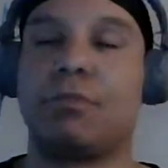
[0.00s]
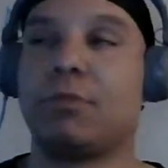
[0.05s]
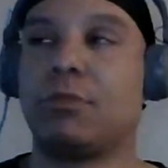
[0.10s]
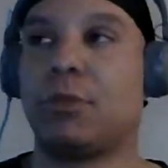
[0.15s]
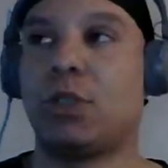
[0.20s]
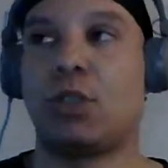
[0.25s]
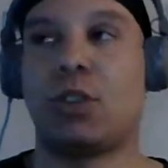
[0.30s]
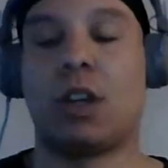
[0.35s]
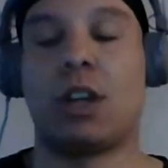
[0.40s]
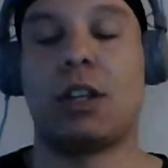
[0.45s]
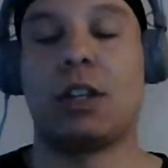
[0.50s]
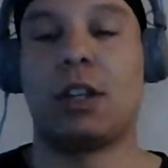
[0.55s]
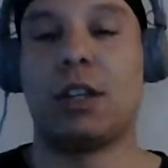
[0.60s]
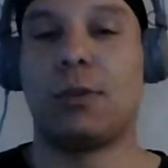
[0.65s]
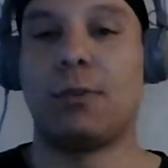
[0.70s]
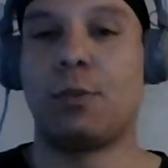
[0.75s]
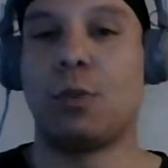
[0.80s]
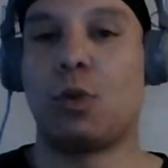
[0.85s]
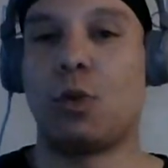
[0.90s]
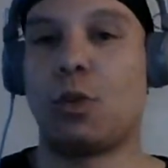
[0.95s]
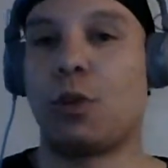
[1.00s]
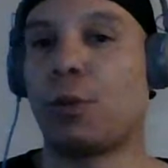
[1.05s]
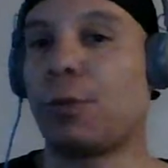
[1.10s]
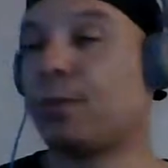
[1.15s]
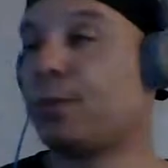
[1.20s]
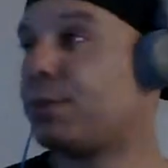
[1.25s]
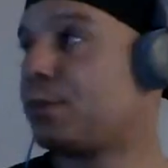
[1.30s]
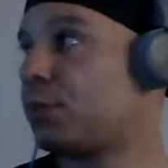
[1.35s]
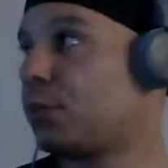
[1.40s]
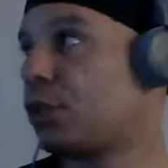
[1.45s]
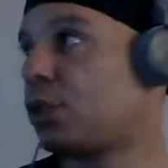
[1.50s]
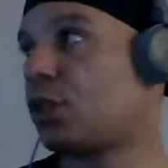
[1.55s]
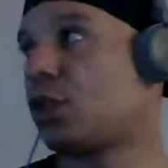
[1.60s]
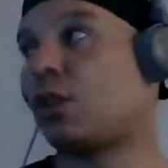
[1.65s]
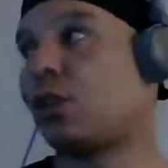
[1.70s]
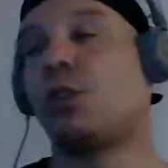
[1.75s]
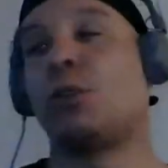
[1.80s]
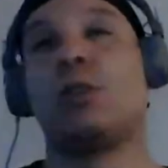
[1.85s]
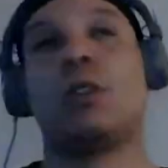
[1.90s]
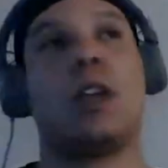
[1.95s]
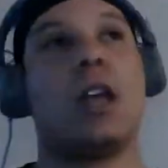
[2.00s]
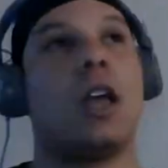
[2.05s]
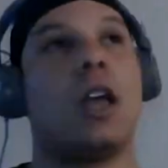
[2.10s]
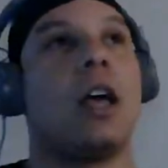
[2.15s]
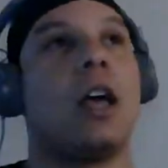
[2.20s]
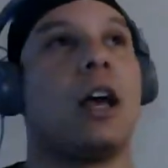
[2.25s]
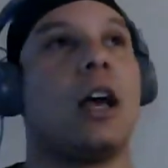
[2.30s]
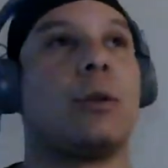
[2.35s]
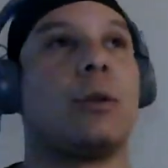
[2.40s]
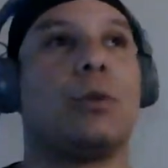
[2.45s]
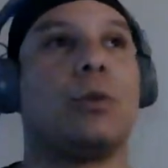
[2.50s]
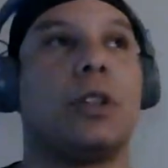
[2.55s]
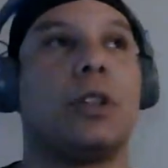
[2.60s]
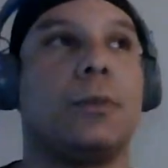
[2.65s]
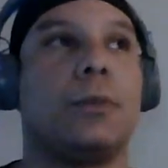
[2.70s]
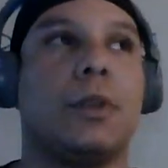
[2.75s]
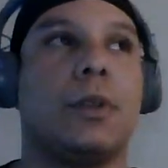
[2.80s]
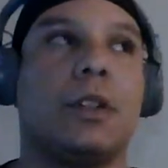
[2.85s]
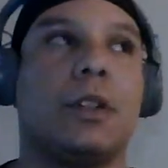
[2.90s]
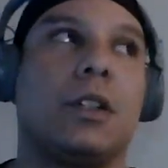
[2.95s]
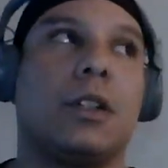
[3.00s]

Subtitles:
Trying to get more. So I really been